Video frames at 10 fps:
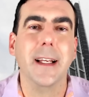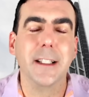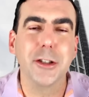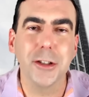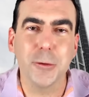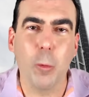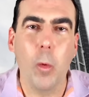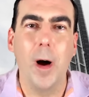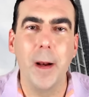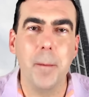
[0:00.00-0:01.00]
And this is just
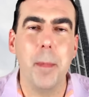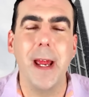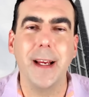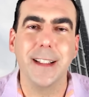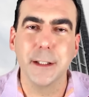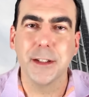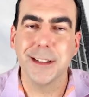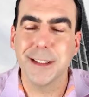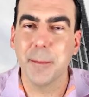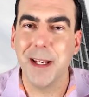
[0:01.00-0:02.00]
one bank. And this is
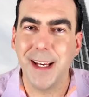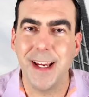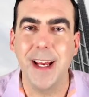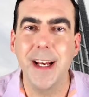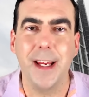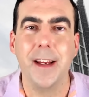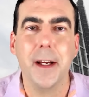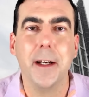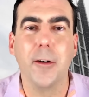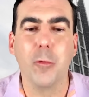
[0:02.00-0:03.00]
just the beginning
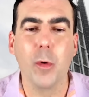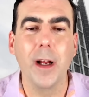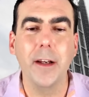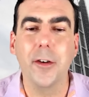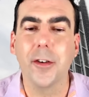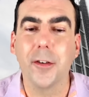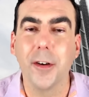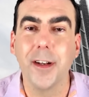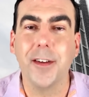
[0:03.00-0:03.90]
of what you're going to